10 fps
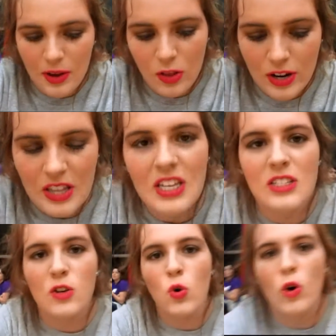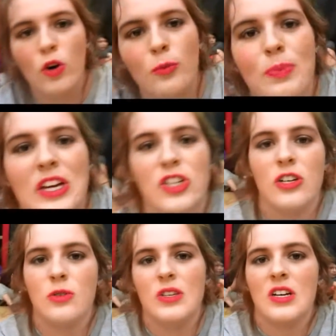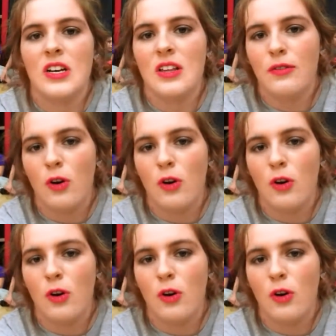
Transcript: but look at these cool pictures we took in the